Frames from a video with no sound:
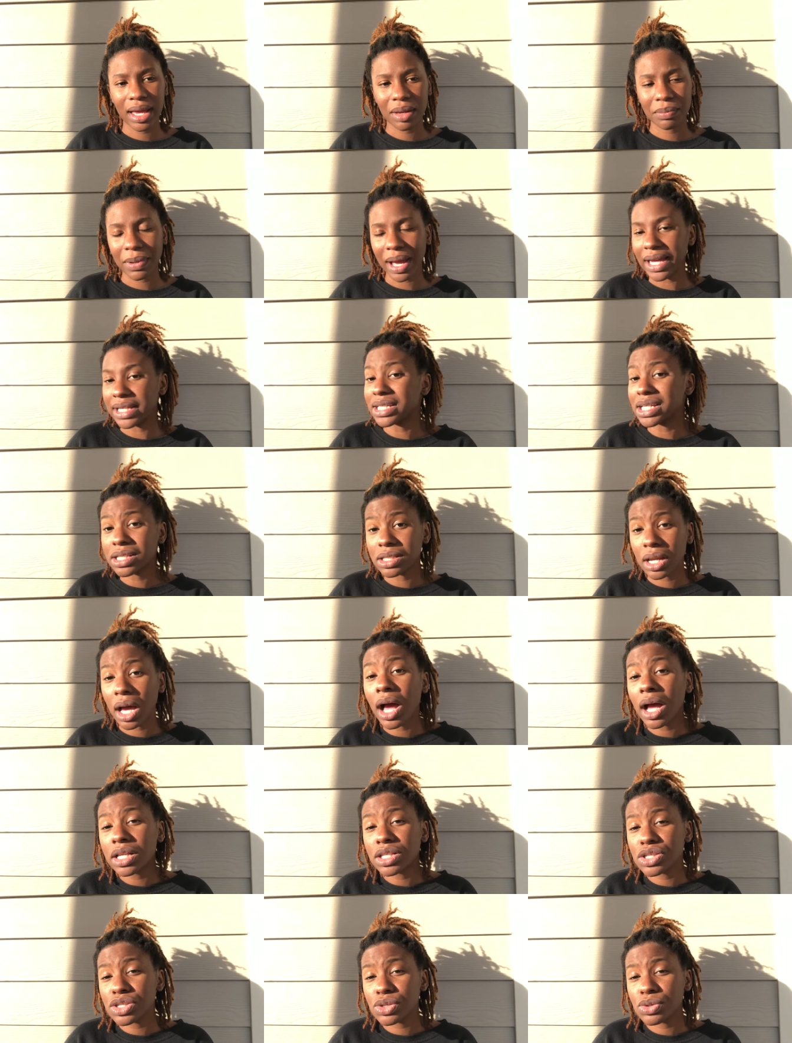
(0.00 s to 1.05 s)
I did
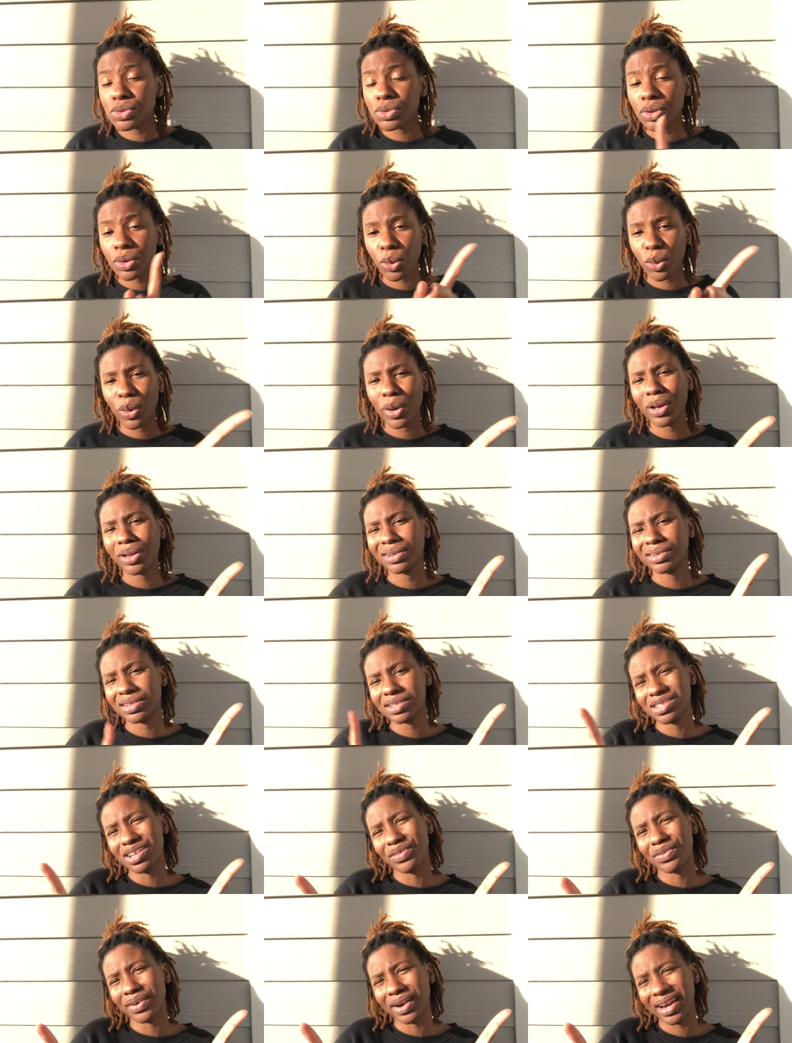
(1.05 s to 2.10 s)
not do the oil and the
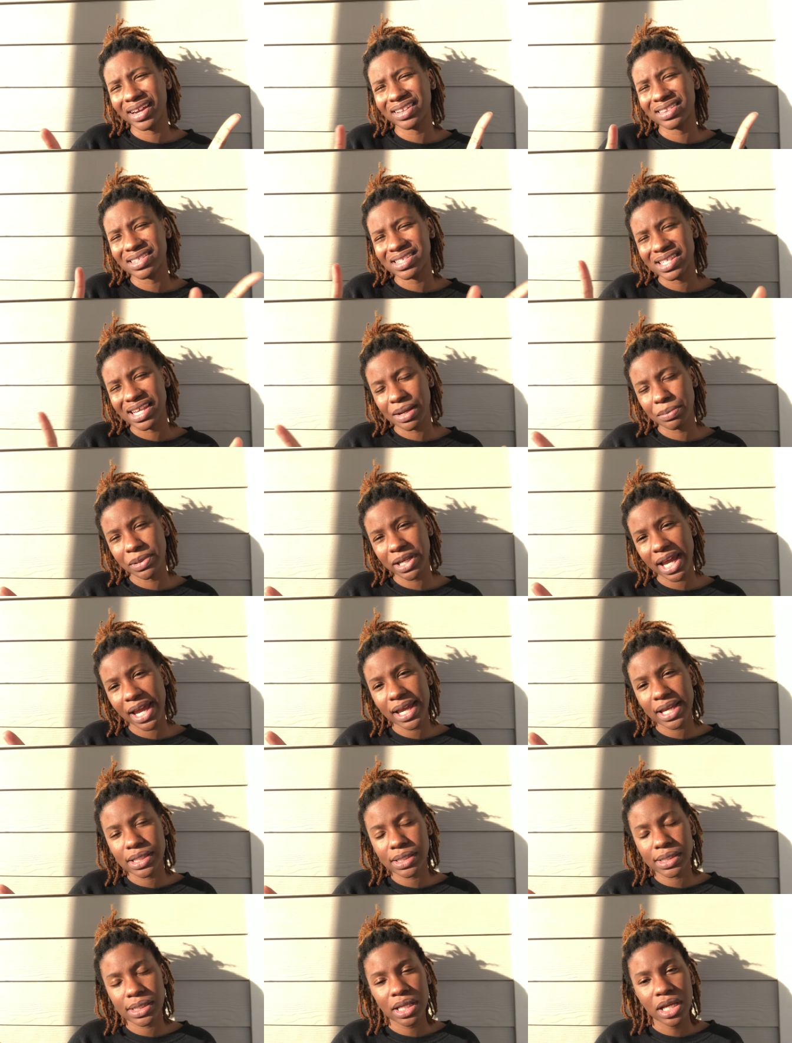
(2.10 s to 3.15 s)
sulfur 8 on the same days,
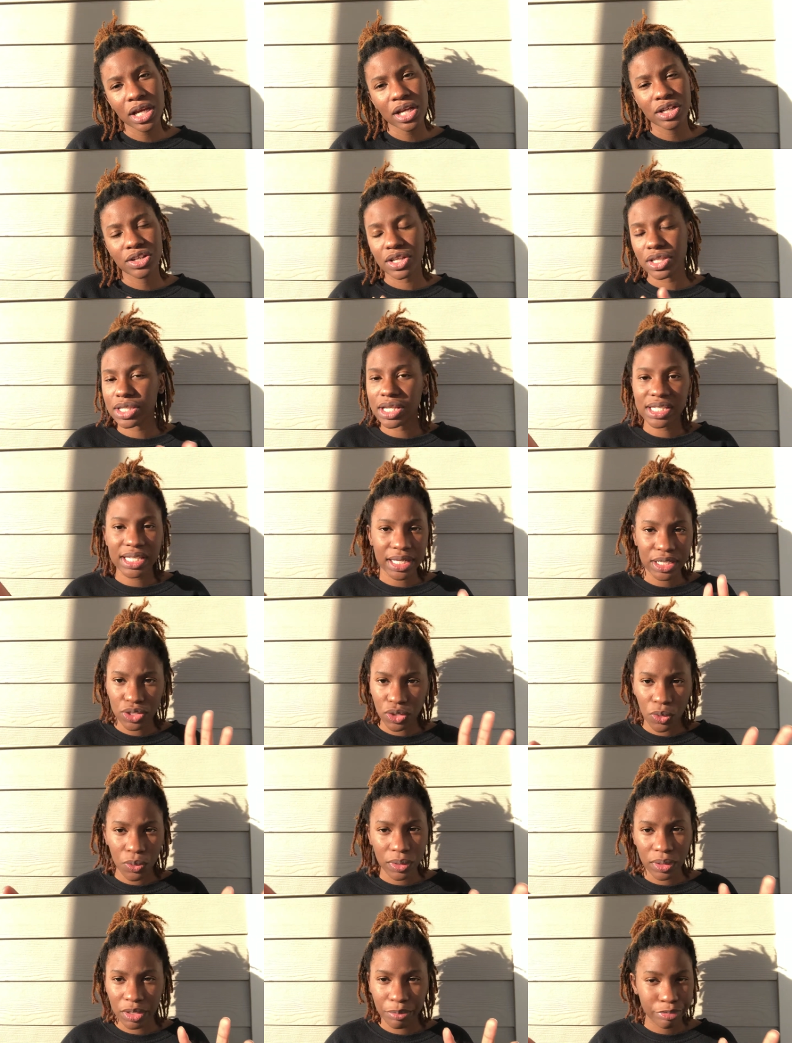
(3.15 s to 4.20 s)
just because I don't
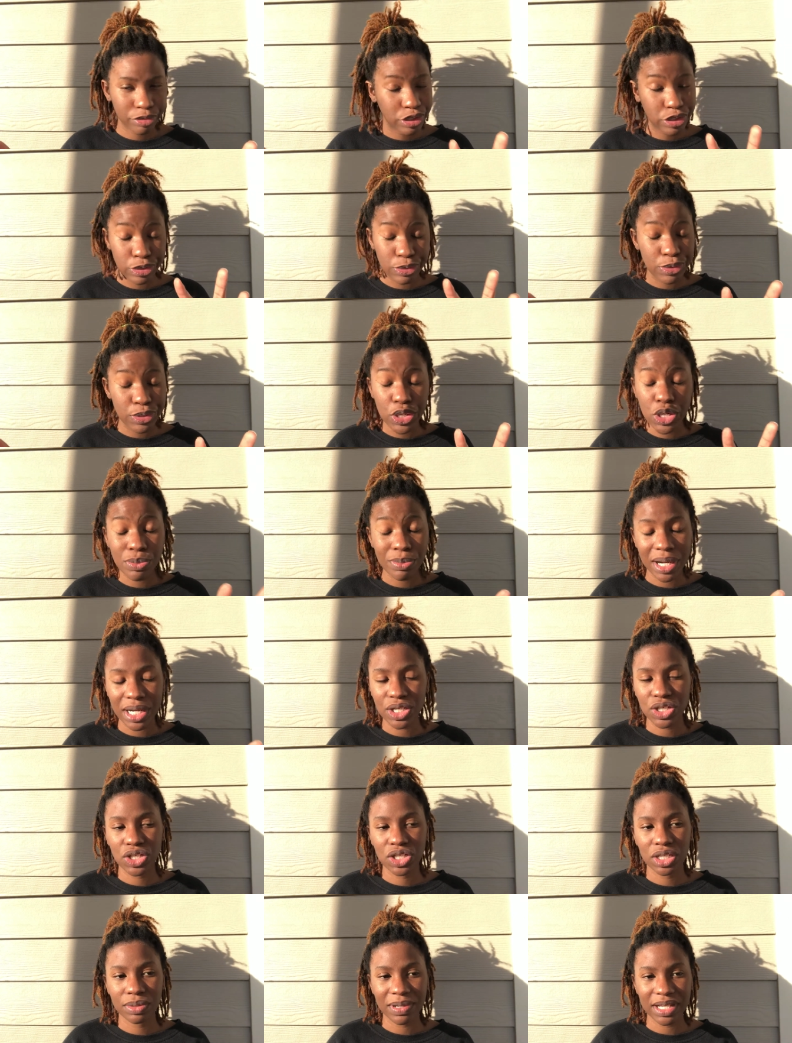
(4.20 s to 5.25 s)
want to do too much
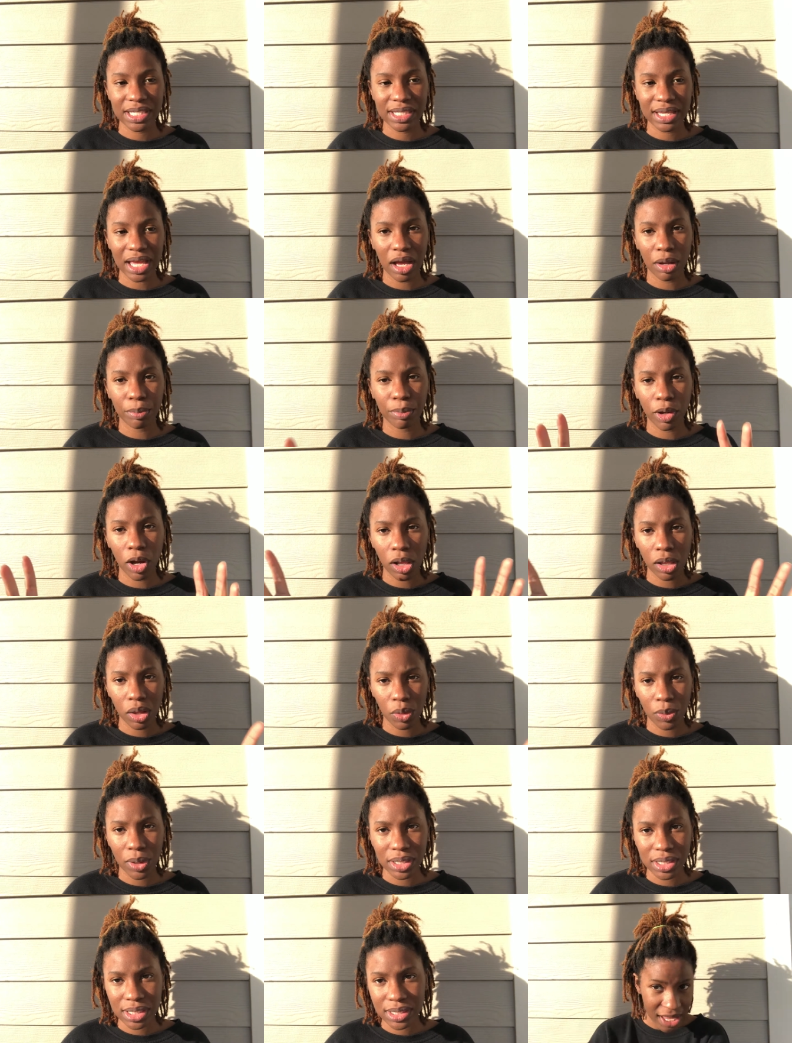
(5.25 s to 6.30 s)
to my scalp all at
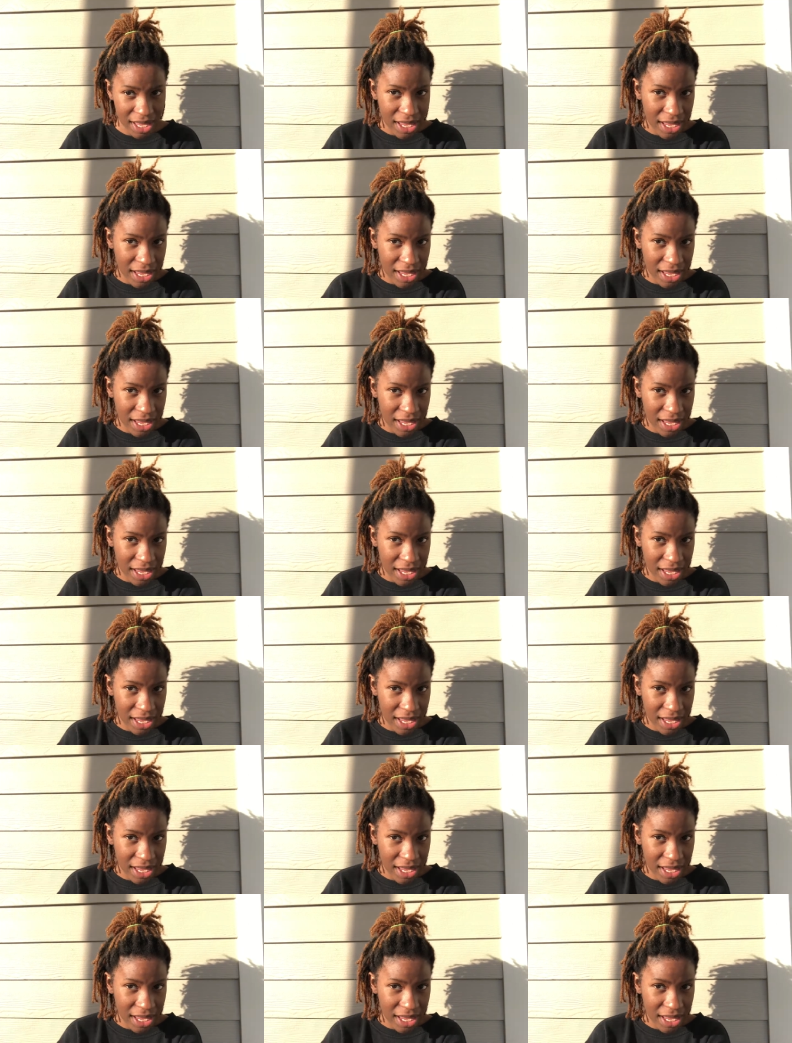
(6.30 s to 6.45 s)
once.